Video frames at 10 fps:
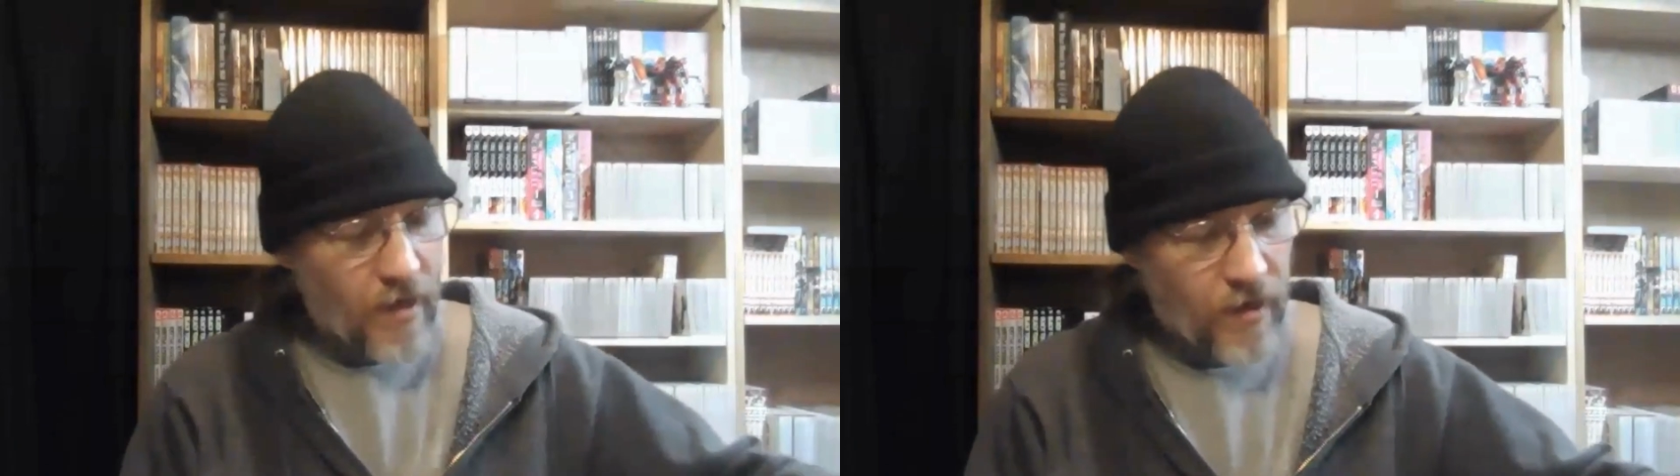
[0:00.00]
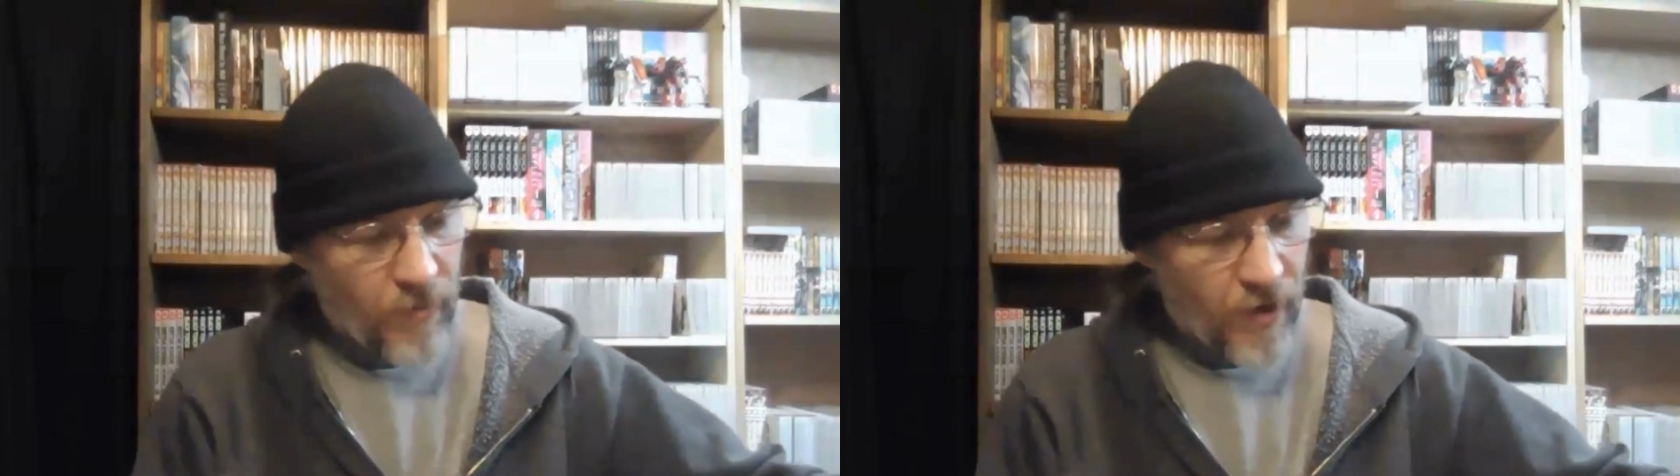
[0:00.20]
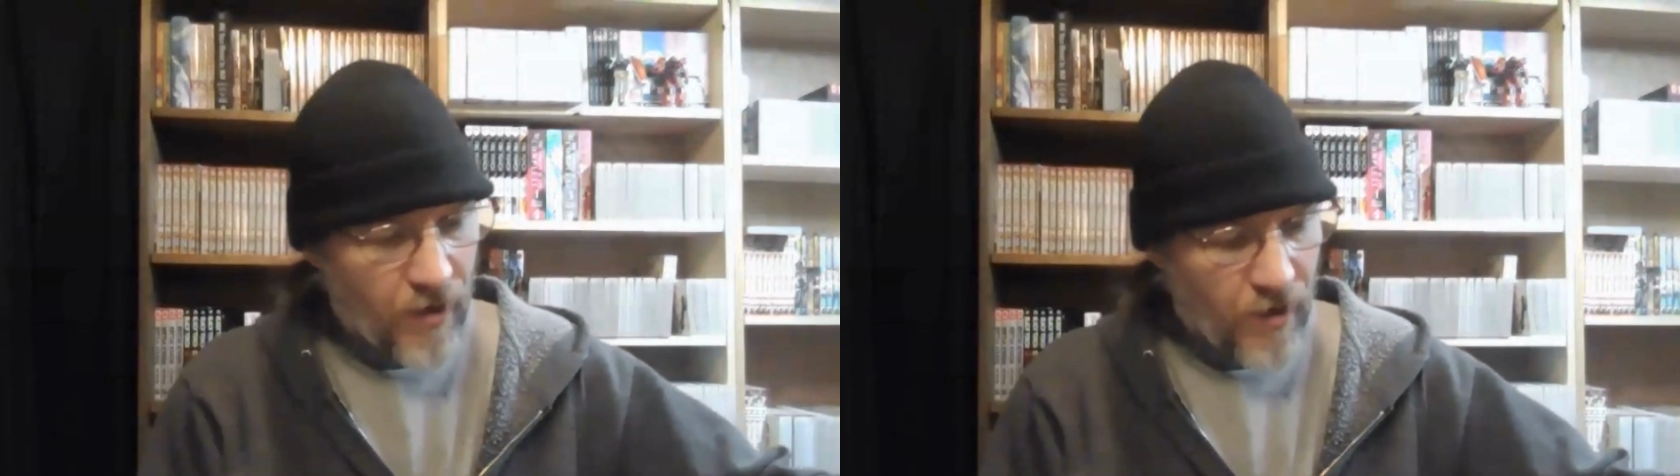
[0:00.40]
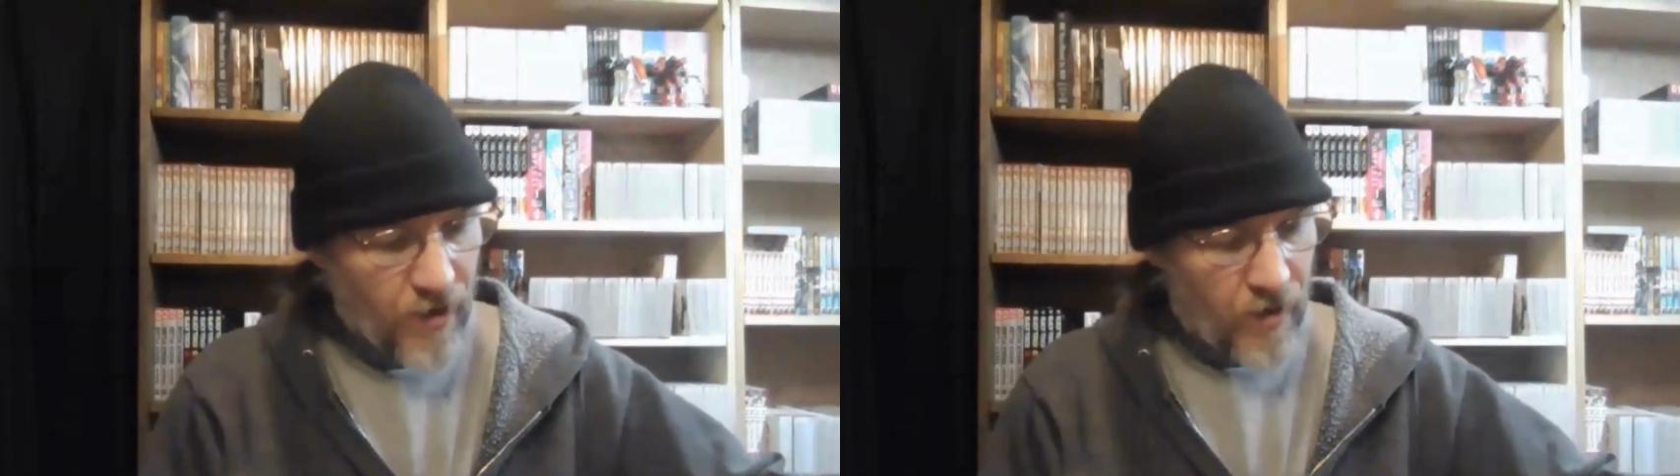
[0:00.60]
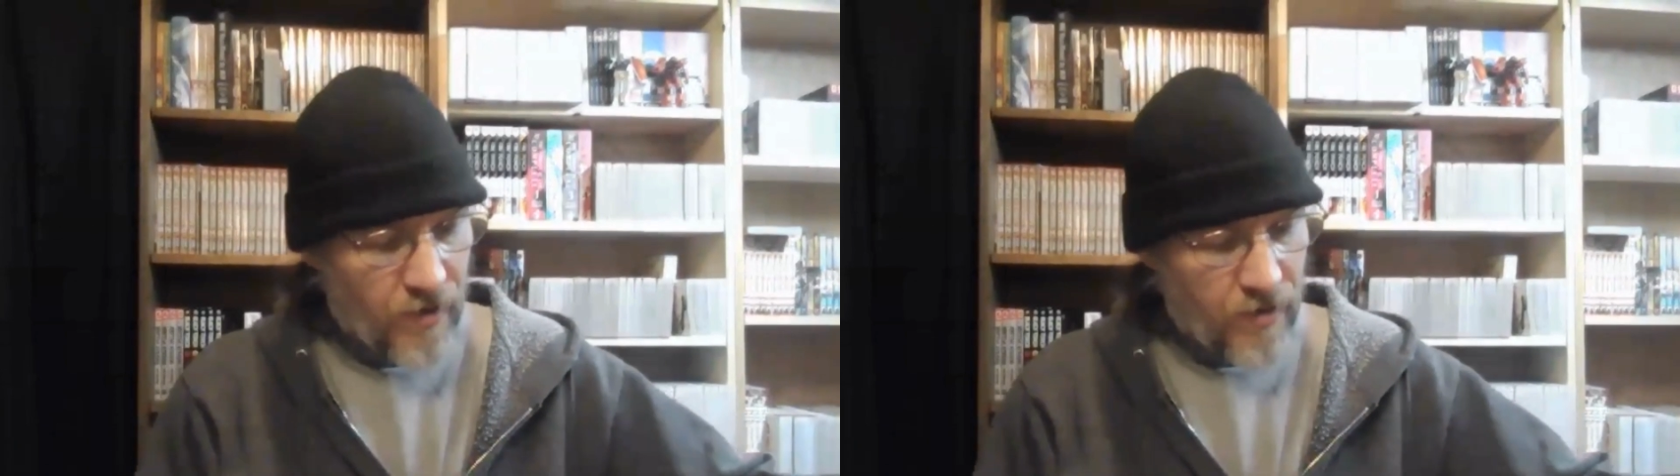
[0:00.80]

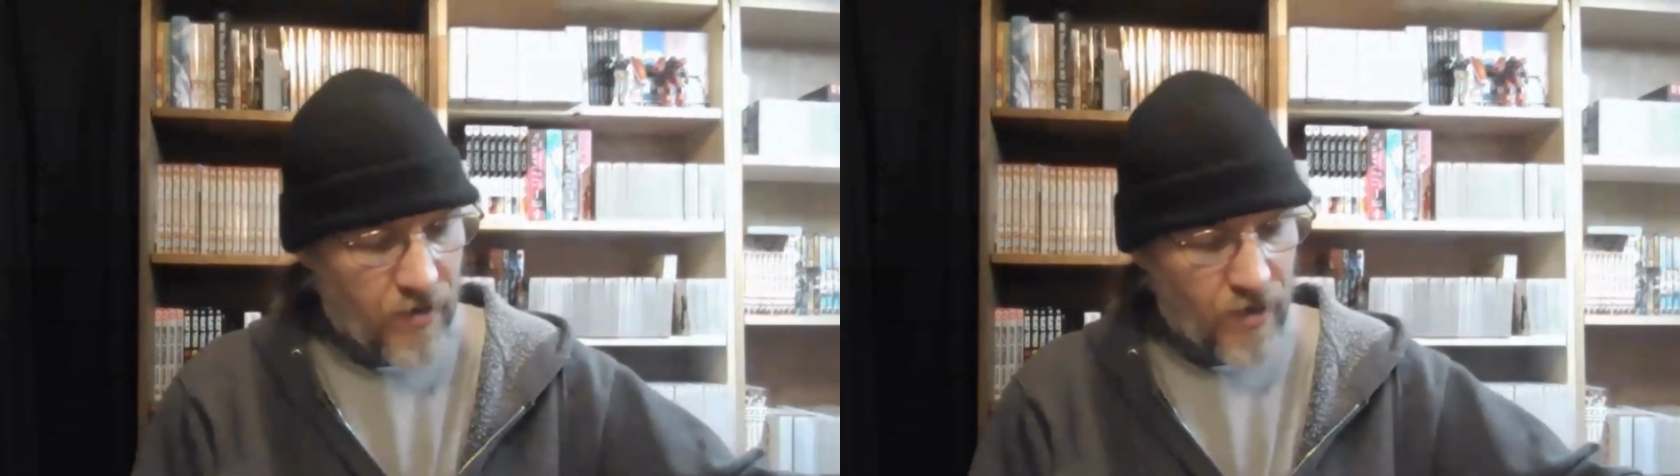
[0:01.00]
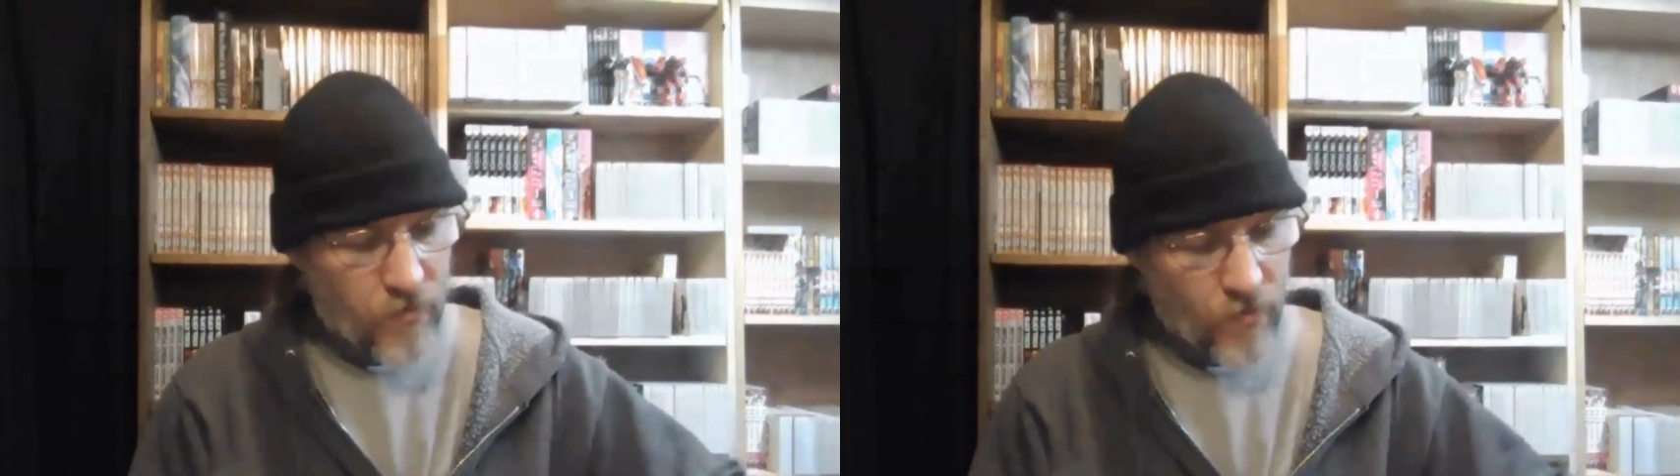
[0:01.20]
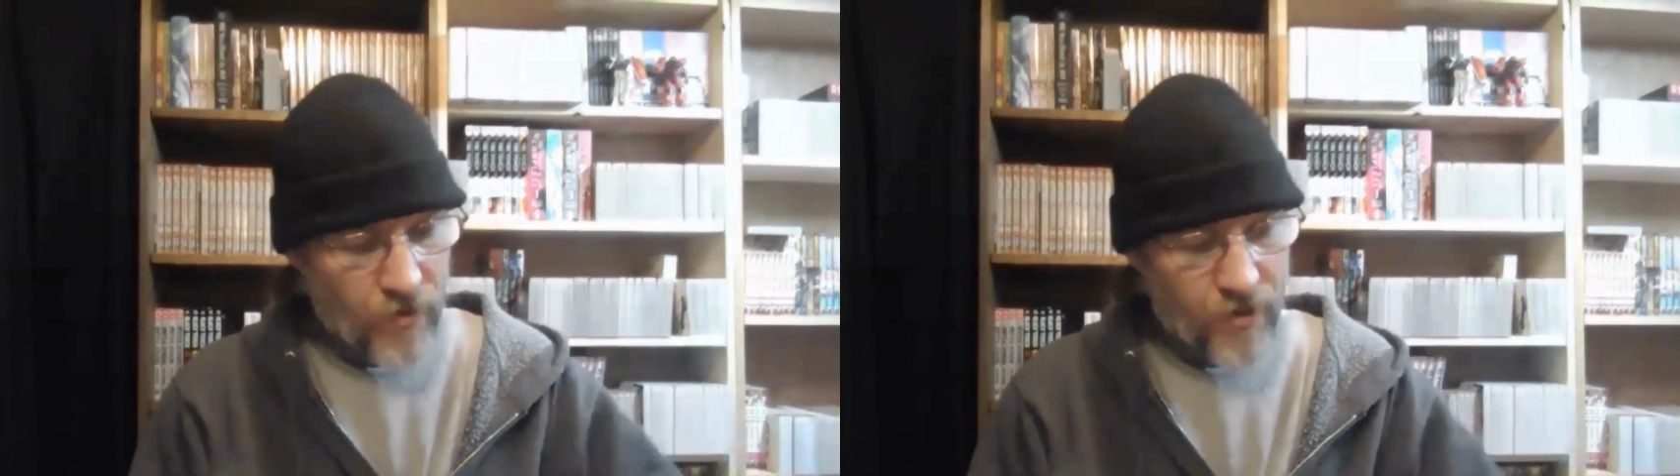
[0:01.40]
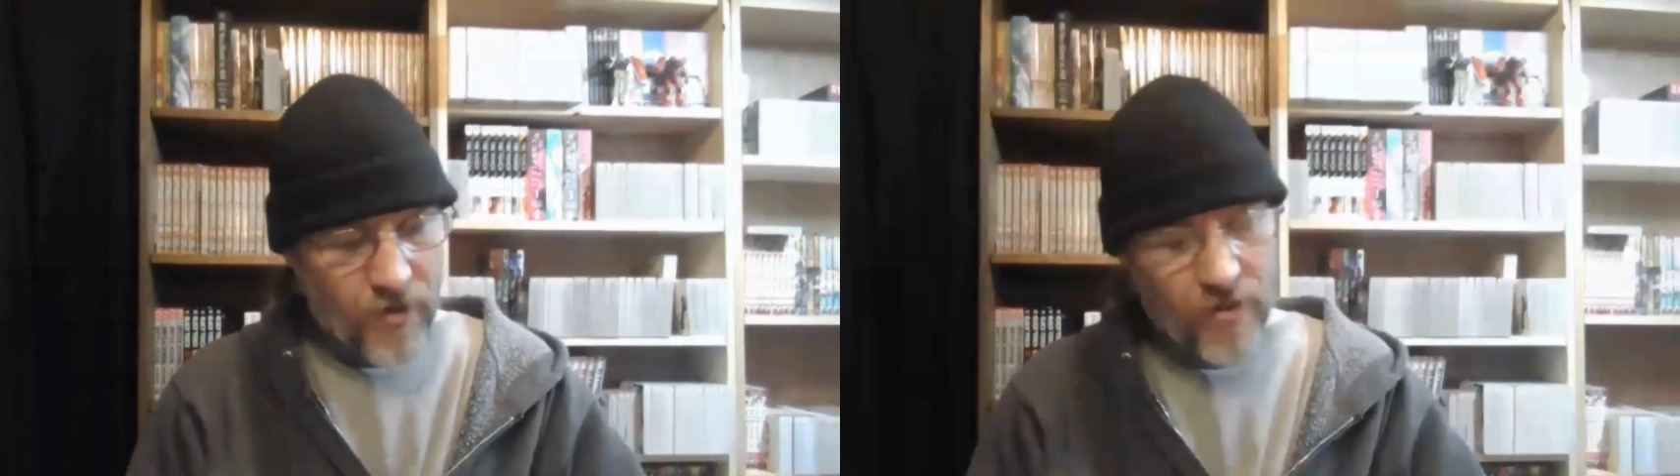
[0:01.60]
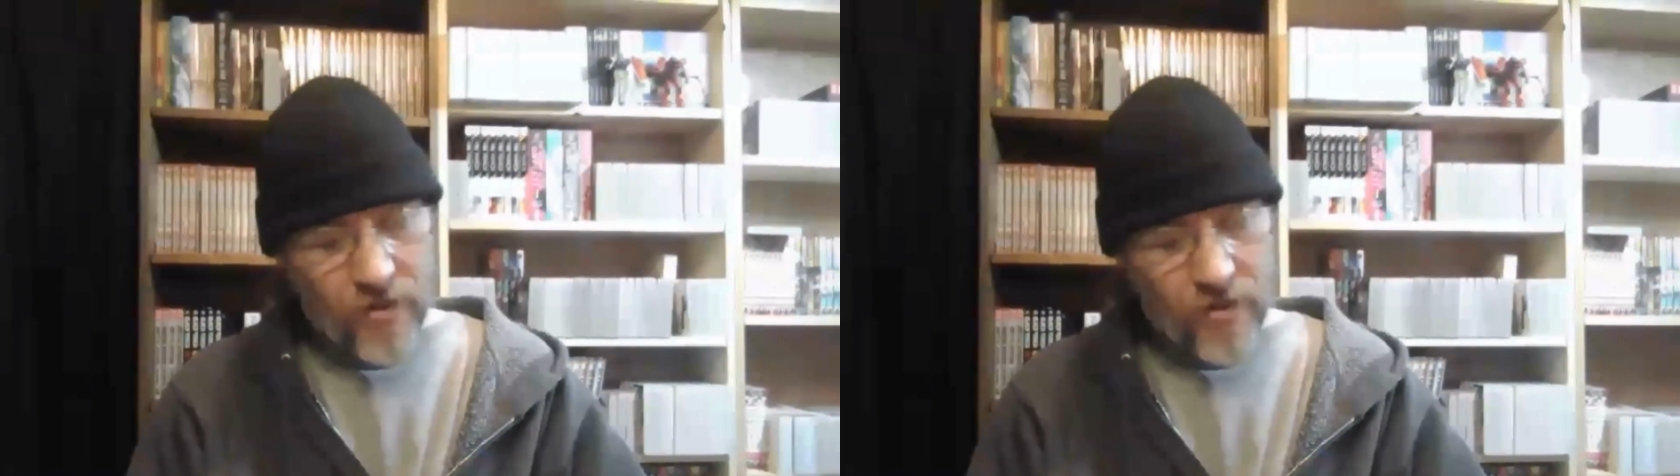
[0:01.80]
because this one